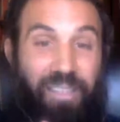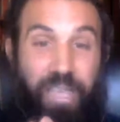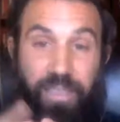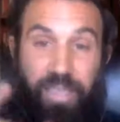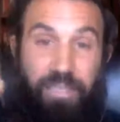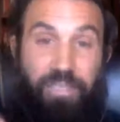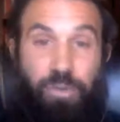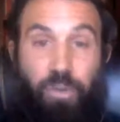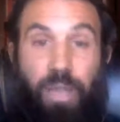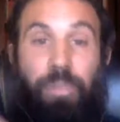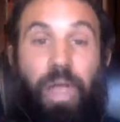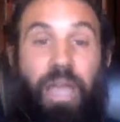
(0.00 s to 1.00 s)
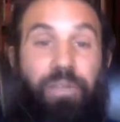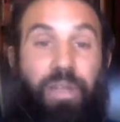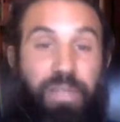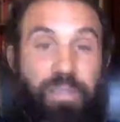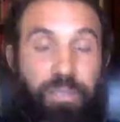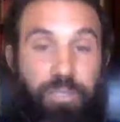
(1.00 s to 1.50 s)
like the Instagram live I
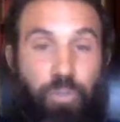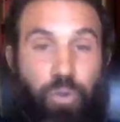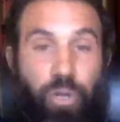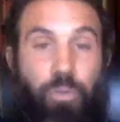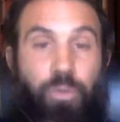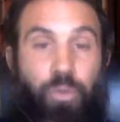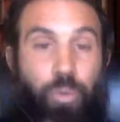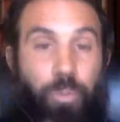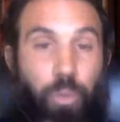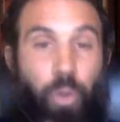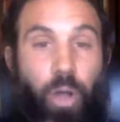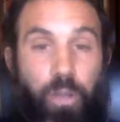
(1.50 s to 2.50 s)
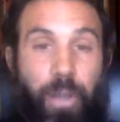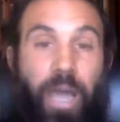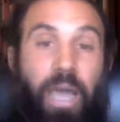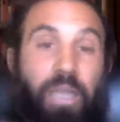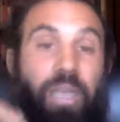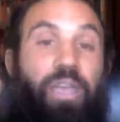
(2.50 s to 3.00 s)
did this morning where the woman walked
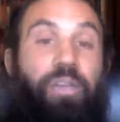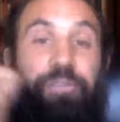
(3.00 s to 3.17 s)
by